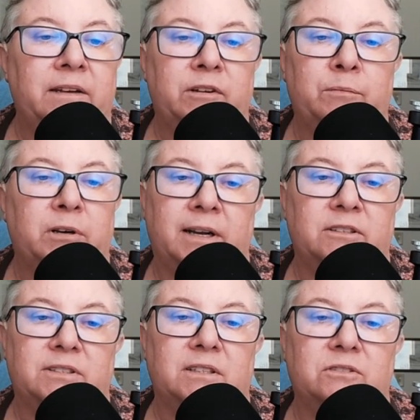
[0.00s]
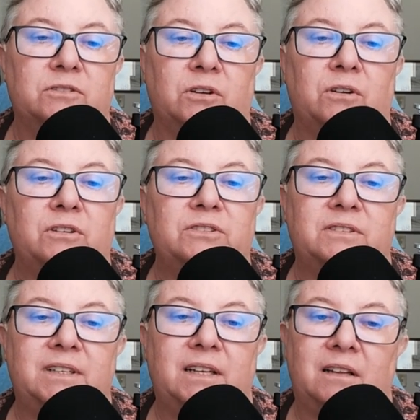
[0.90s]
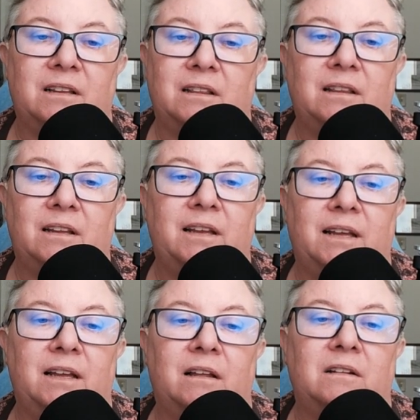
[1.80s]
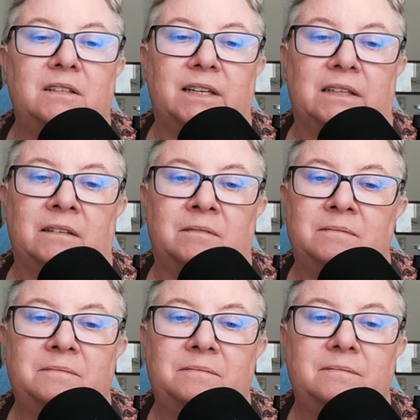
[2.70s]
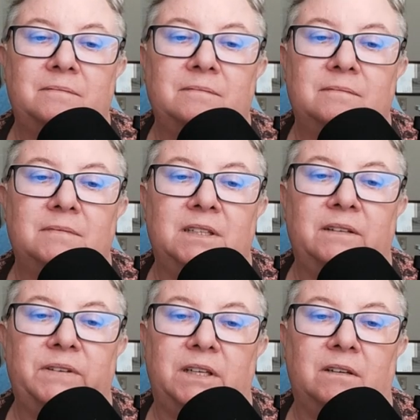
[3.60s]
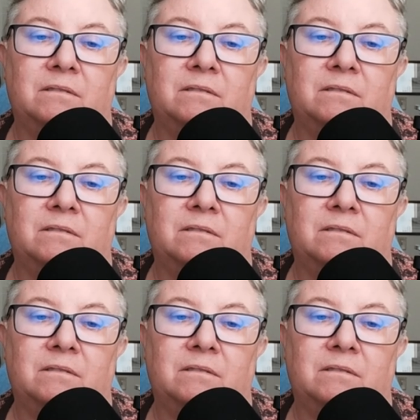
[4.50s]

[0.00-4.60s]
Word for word: Can't even pronounce it. Zoziel Elden, EV,